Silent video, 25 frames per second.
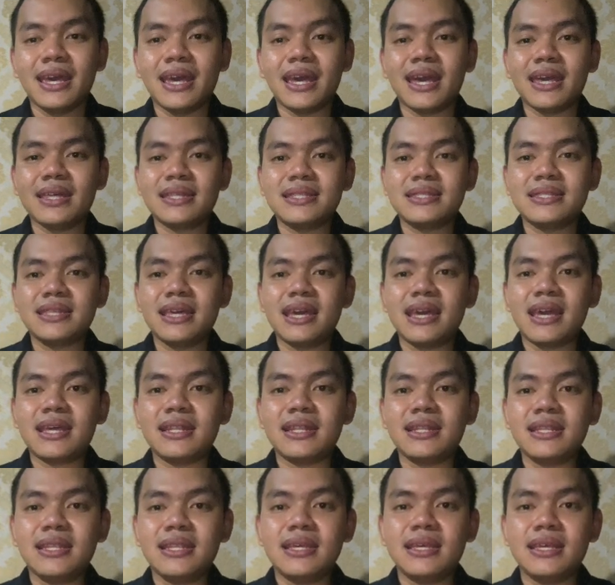And
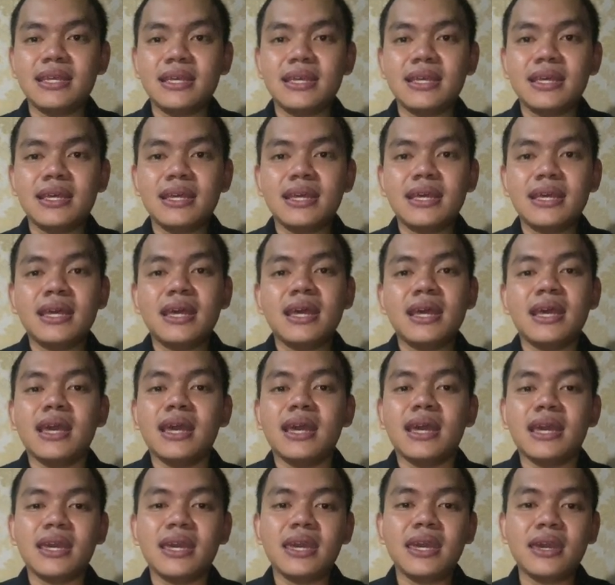then
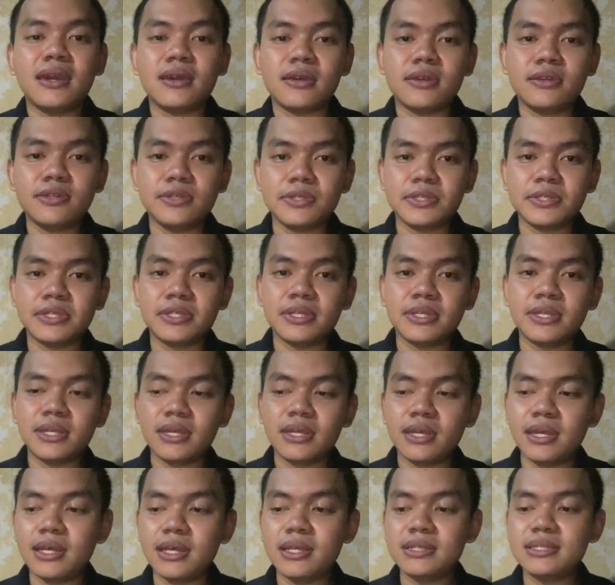here's
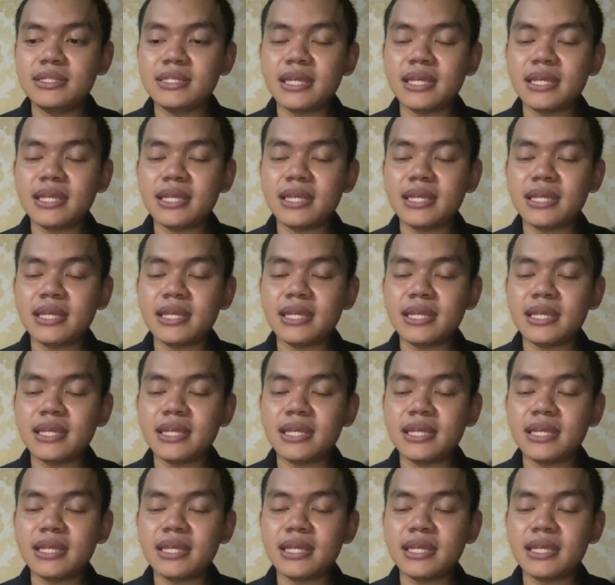the